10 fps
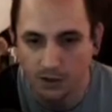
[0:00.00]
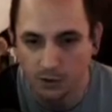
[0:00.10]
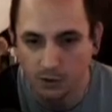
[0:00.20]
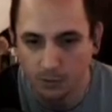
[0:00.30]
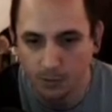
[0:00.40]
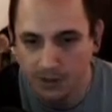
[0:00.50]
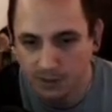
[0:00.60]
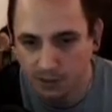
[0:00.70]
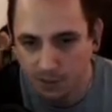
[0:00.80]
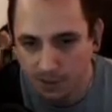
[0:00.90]
you
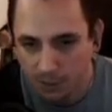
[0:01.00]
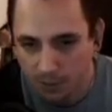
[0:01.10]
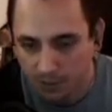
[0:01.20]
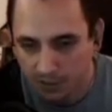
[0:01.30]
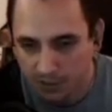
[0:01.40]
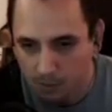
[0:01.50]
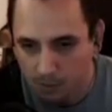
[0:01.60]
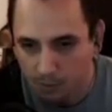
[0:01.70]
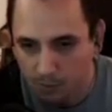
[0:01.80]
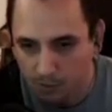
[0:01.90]
basically manipulate that
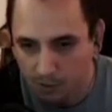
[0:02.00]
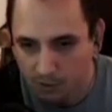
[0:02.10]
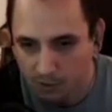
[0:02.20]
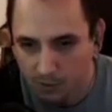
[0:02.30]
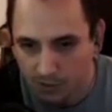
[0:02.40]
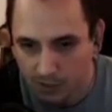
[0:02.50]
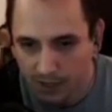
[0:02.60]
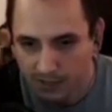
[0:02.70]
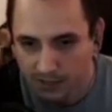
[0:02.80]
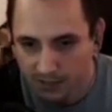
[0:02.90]
blue birder to be
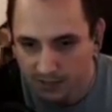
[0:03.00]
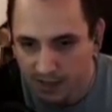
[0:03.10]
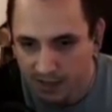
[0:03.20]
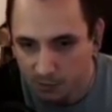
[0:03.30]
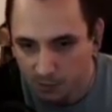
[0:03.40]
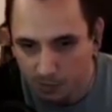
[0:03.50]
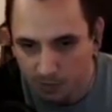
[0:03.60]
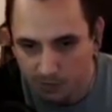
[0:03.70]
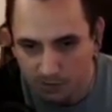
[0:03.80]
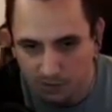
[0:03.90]
at the exact
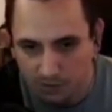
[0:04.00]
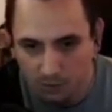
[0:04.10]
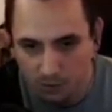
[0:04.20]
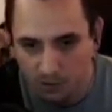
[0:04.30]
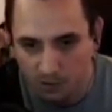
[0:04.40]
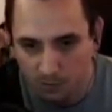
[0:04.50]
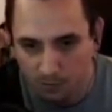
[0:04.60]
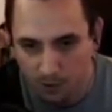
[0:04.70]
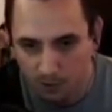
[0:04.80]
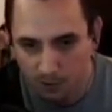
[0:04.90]
moment where you can
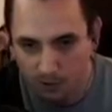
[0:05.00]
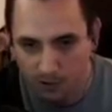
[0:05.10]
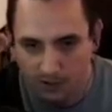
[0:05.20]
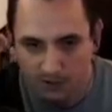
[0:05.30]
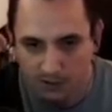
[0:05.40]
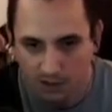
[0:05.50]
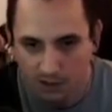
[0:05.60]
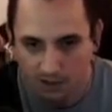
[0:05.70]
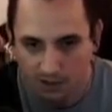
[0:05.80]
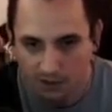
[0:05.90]
pogo across the
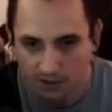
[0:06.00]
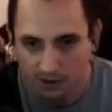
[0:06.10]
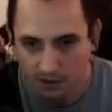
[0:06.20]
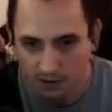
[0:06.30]
lava there.